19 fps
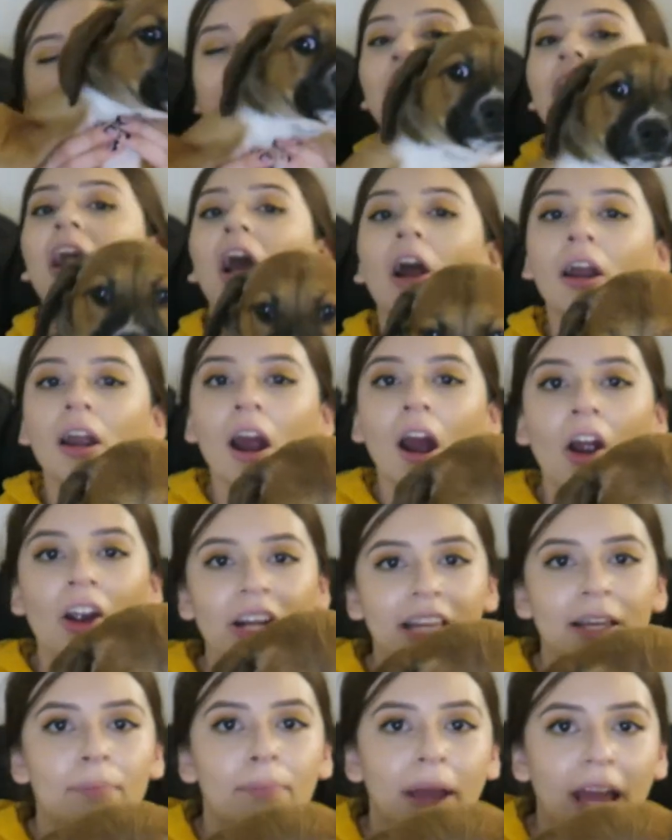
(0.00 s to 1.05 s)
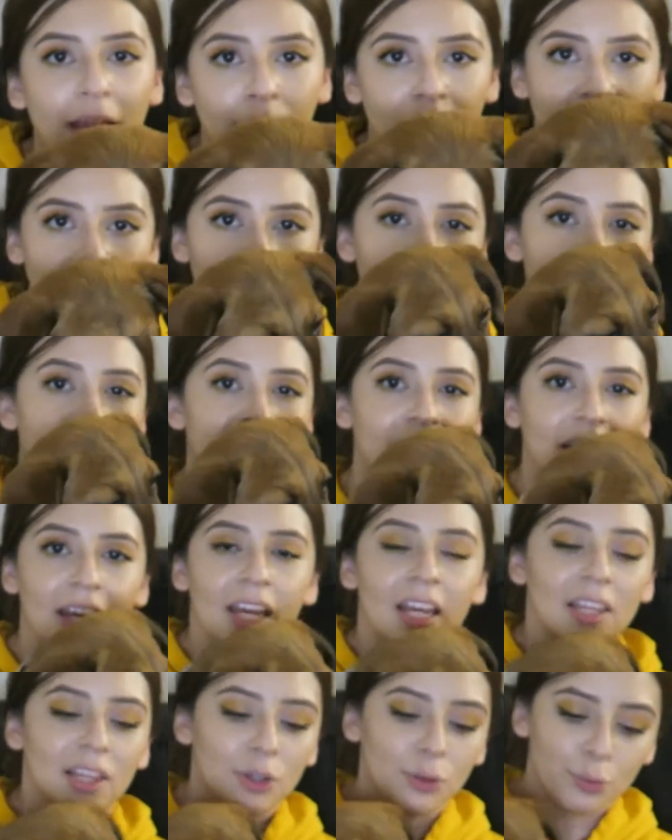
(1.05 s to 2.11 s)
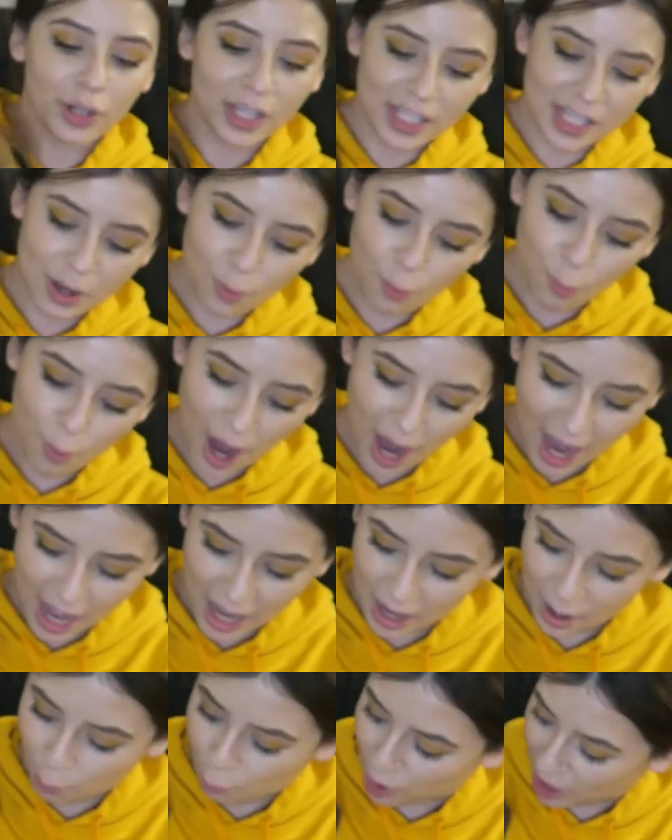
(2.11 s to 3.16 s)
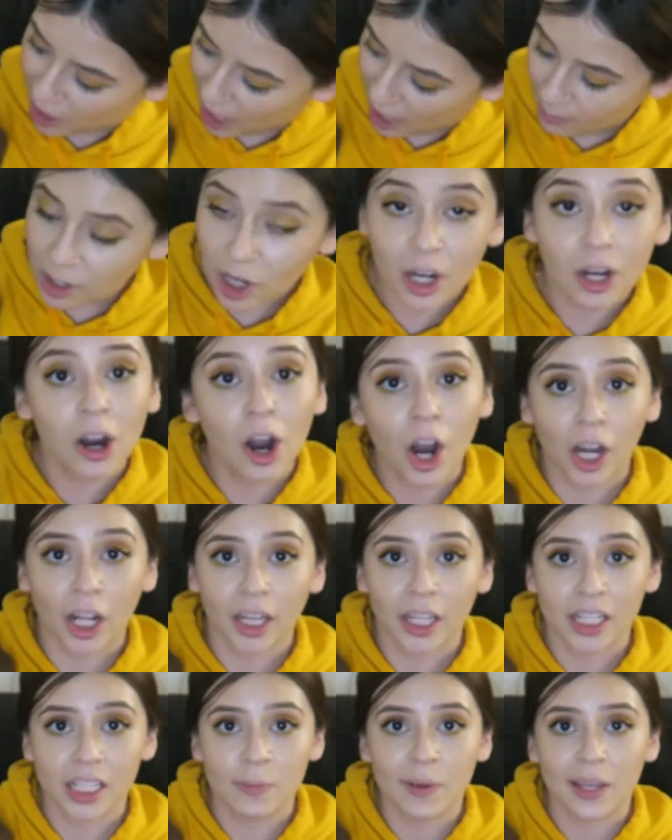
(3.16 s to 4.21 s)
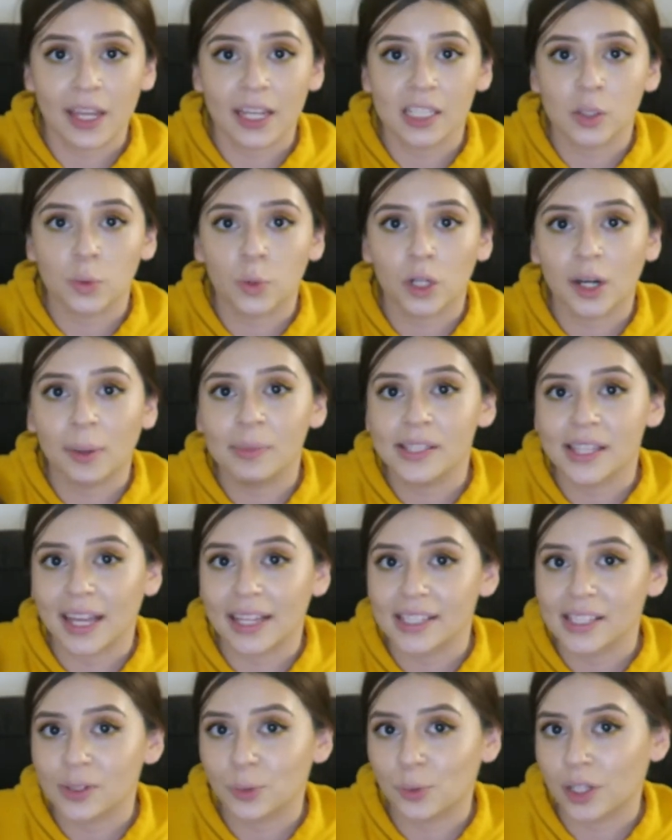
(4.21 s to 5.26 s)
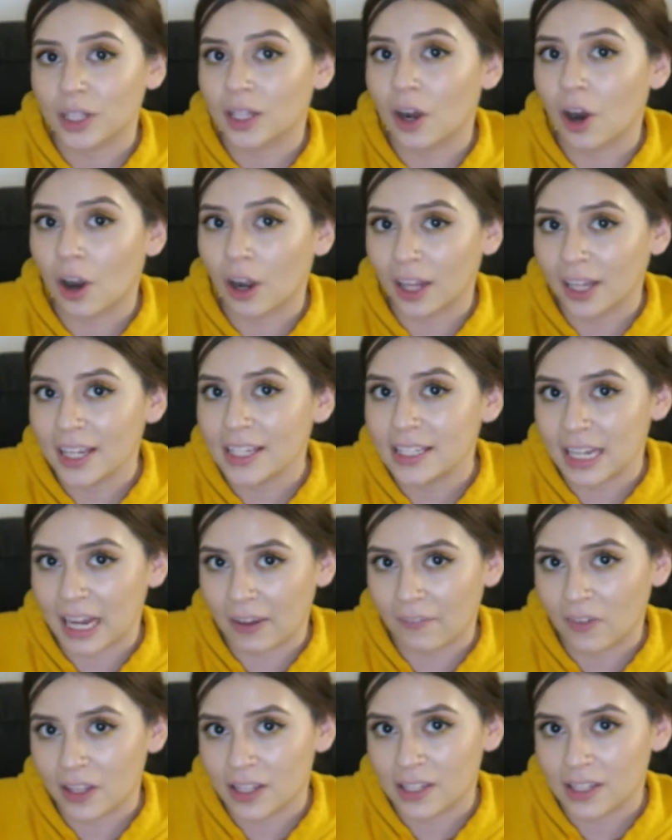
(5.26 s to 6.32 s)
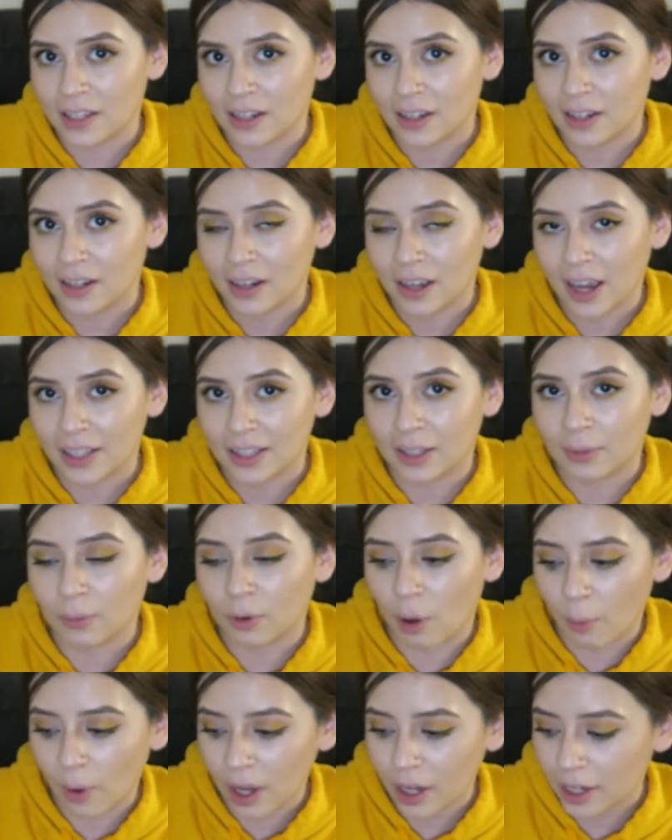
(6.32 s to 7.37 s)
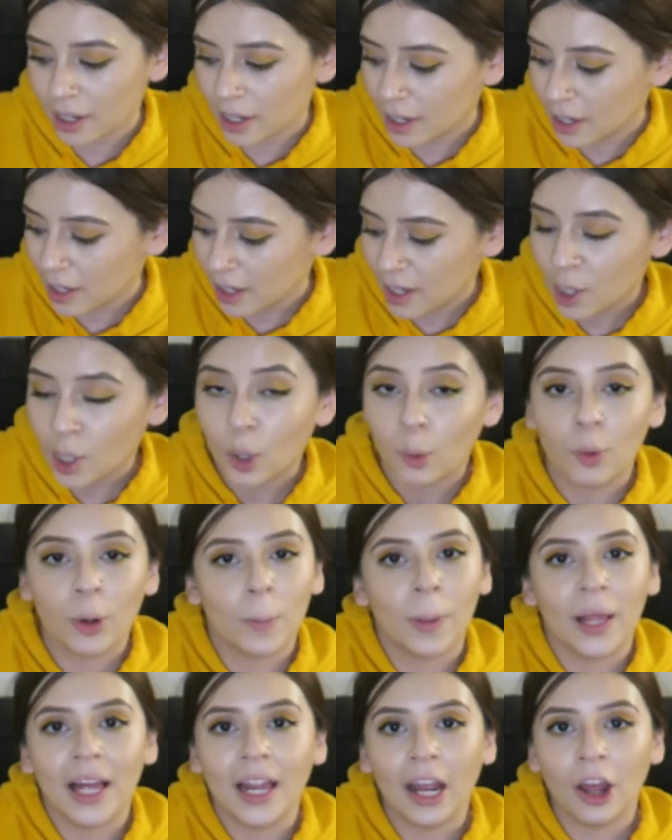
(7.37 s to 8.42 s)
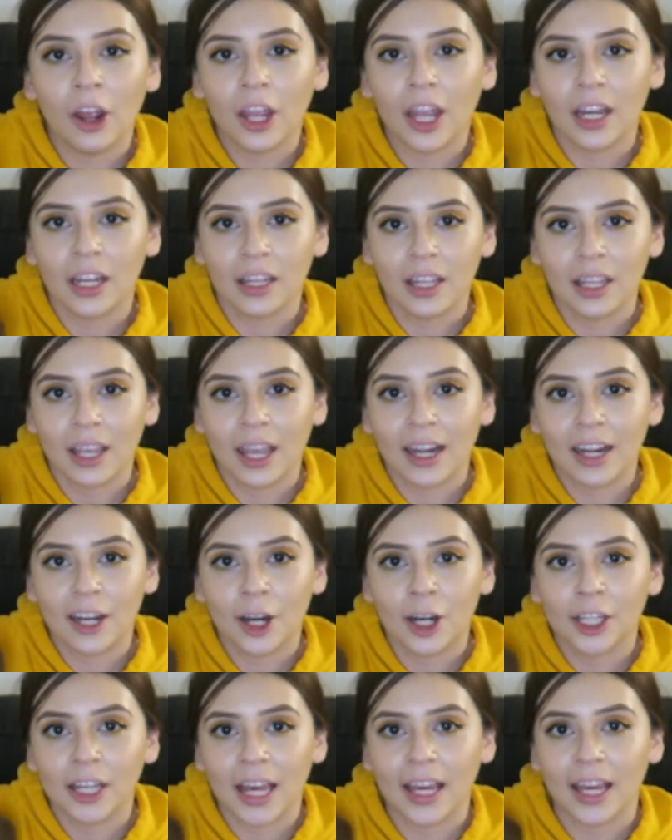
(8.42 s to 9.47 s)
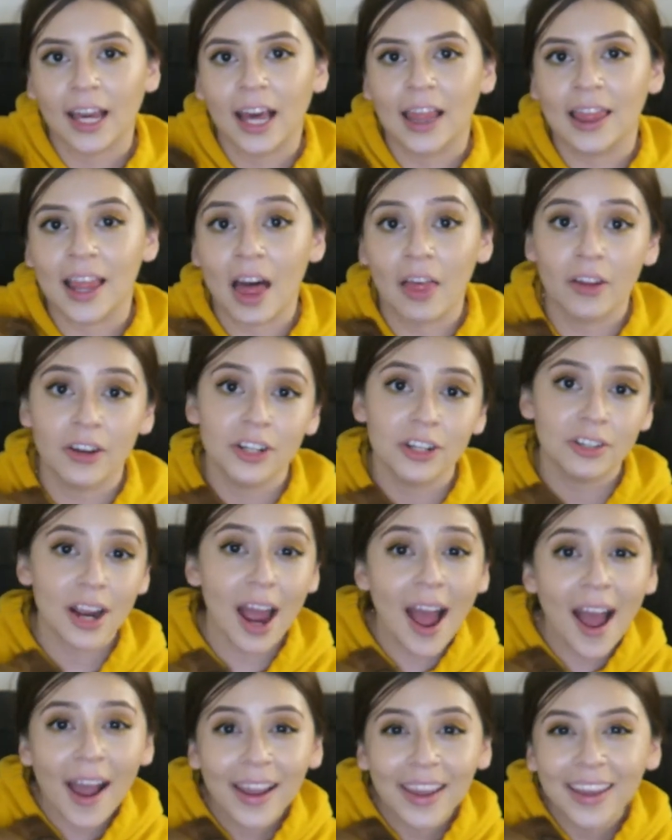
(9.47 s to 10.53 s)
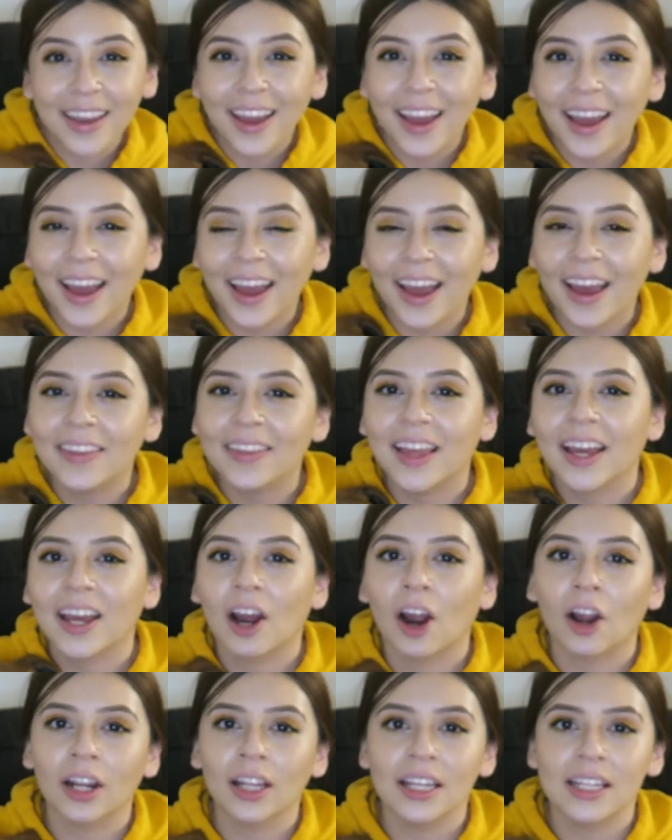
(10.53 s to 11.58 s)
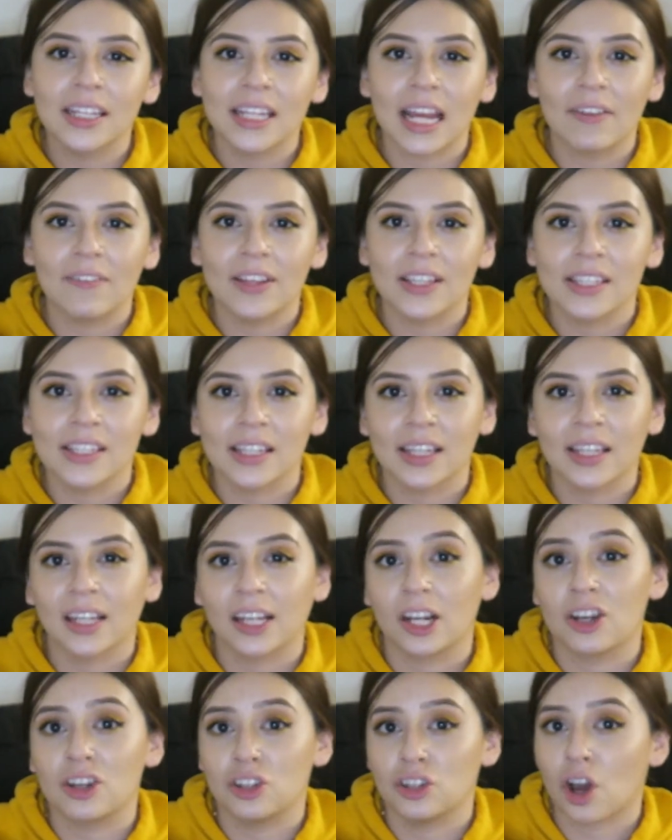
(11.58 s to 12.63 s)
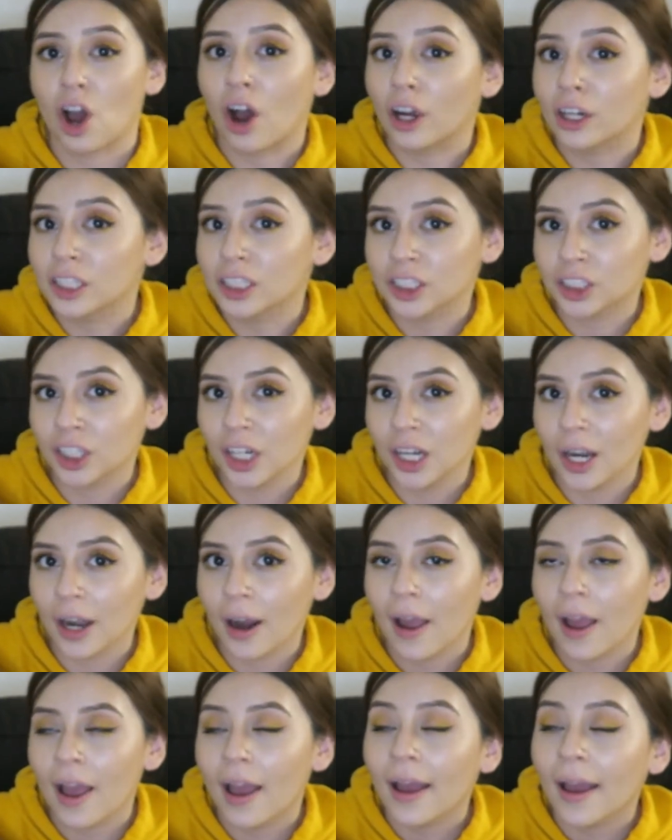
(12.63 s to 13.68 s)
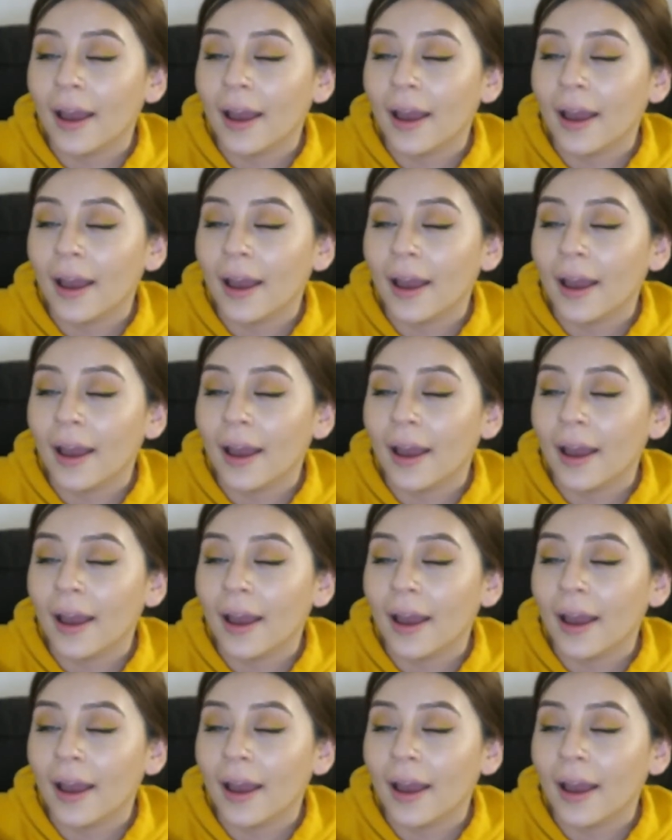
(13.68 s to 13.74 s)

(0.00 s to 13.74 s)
So I call her Harley baby. The reason why we named her Harley is because we're obsessed with Harley Davidson at the moment. We're planning on getting her like a leather jacket and like Harley Davidson dog shirt.